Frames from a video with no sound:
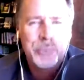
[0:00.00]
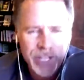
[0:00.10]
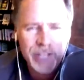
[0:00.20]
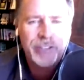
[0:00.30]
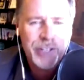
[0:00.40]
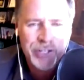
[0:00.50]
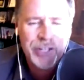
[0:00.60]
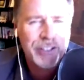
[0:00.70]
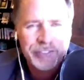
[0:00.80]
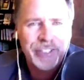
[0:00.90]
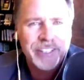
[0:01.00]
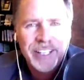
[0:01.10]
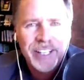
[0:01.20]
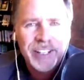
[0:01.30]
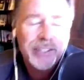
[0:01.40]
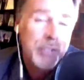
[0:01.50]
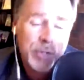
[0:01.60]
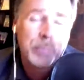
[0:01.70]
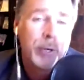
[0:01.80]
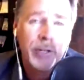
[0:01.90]
TV stuff. And because
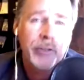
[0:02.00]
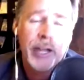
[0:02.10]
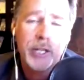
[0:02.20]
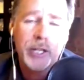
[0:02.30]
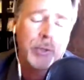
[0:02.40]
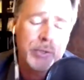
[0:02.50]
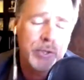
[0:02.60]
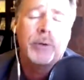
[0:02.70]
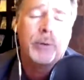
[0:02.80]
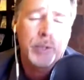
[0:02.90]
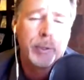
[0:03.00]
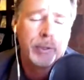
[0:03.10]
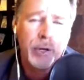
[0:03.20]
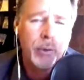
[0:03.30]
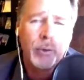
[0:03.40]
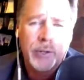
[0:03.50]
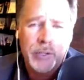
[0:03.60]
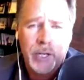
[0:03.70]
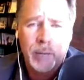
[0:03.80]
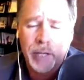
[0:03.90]
this book, the Expert Secrets book, the new one
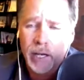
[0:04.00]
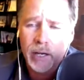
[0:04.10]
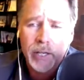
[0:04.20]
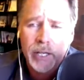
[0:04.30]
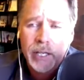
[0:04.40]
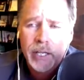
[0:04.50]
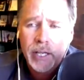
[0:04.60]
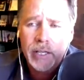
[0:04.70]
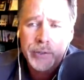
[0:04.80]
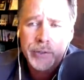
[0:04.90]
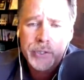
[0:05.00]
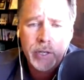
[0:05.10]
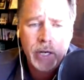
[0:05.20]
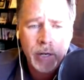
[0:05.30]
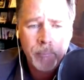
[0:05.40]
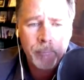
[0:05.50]
that's coming out, is